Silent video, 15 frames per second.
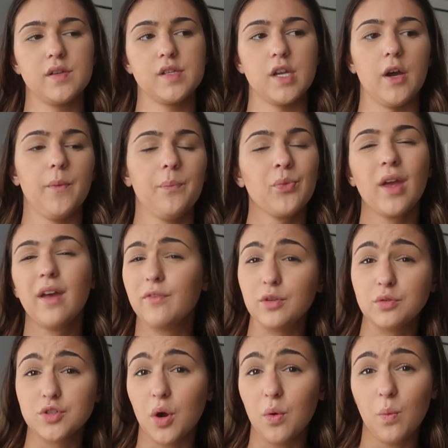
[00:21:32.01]
so if
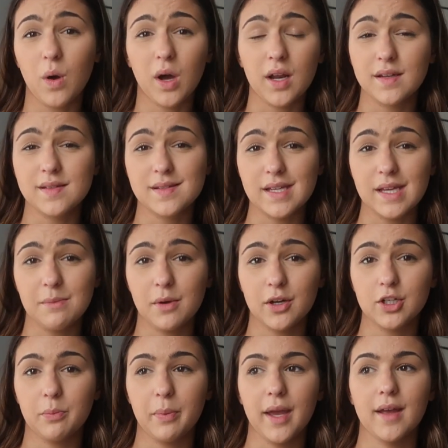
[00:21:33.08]
you don't want a seam
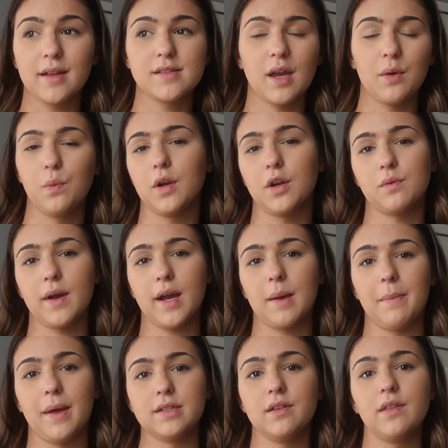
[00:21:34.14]
on your pants, I wouldn't
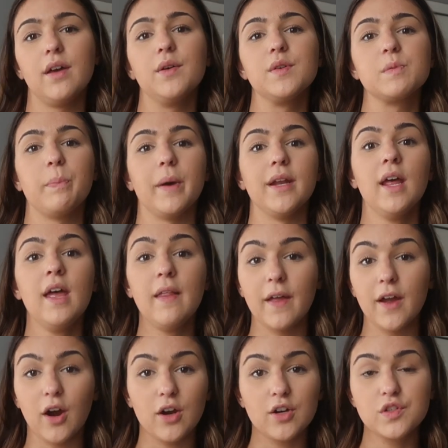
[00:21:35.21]
recommend those, but
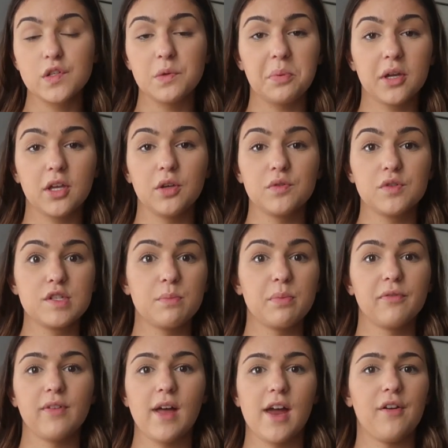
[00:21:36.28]
they are super cute,
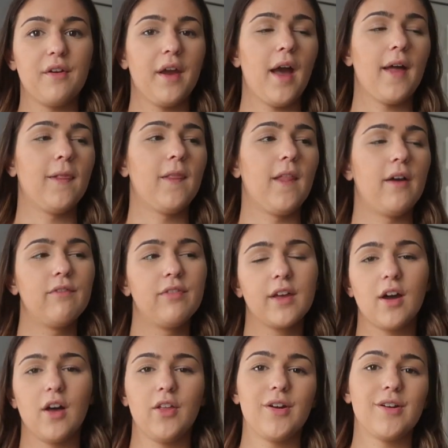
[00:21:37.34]
super flattering. I love the
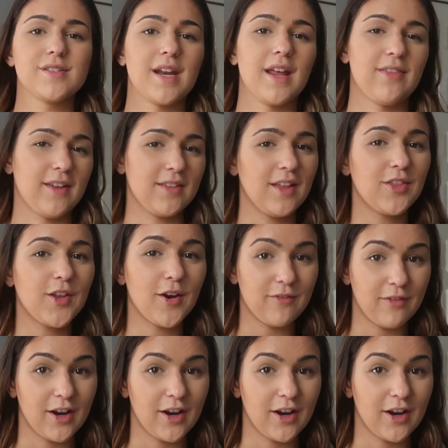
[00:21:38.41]
colors, and I think that they're